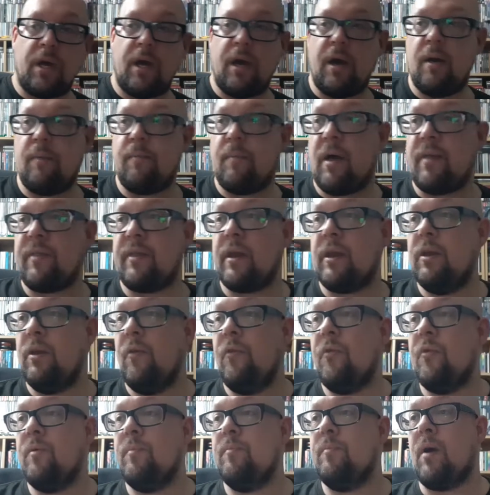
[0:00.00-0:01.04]
um, I think
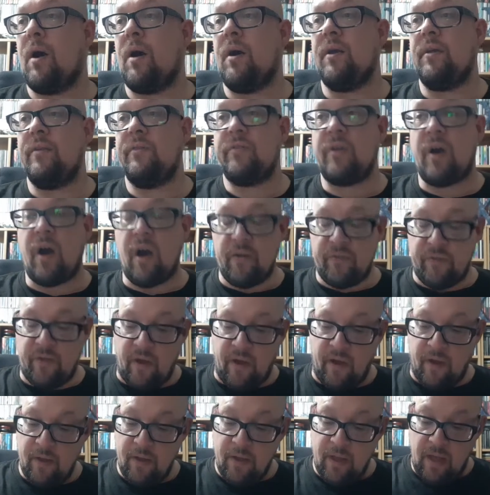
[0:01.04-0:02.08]
London Bye
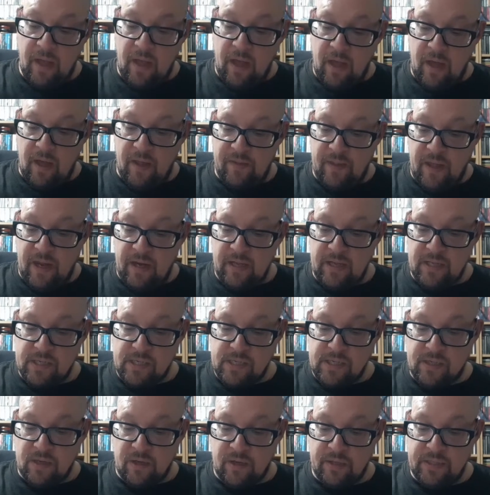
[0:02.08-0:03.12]
Ta-Ta and then he
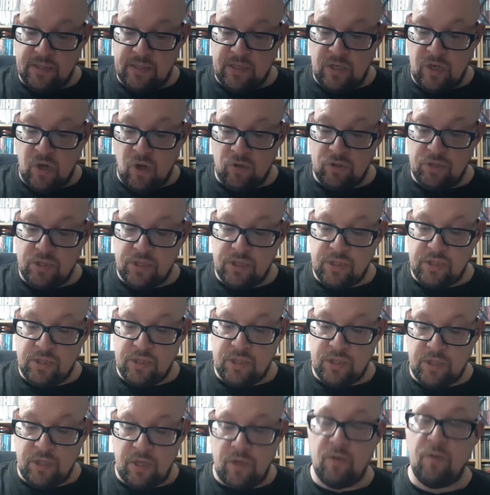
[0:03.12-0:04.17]
decided not to
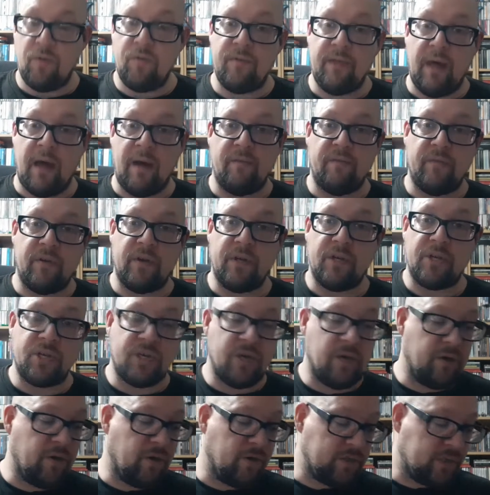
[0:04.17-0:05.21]
do that version
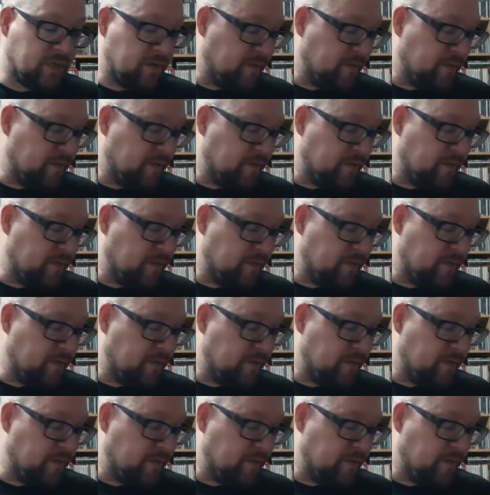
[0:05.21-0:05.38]
and not to